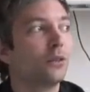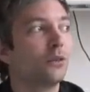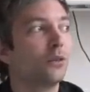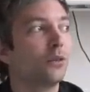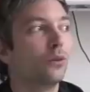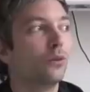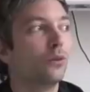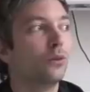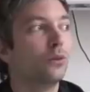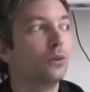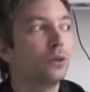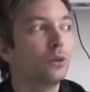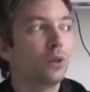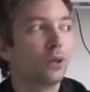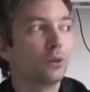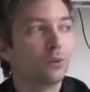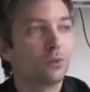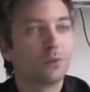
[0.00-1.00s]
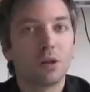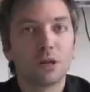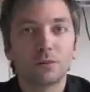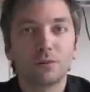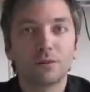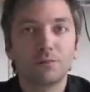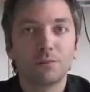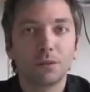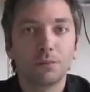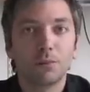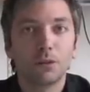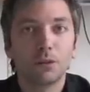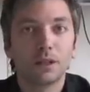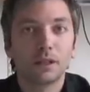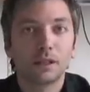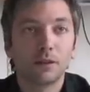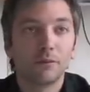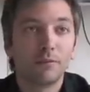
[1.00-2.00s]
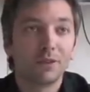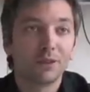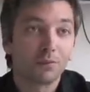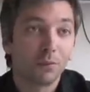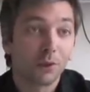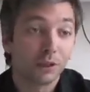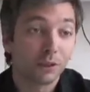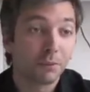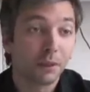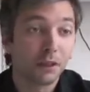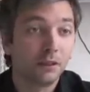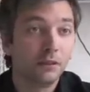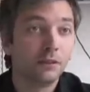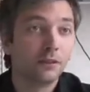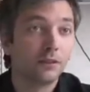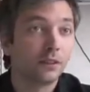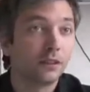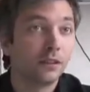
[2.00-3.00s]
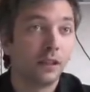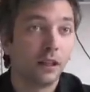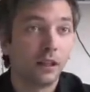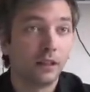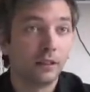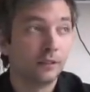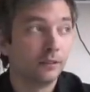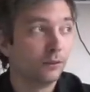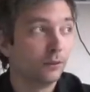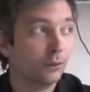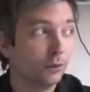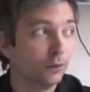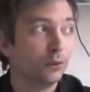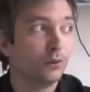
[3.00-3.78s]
know how to work with people that have much more experience than you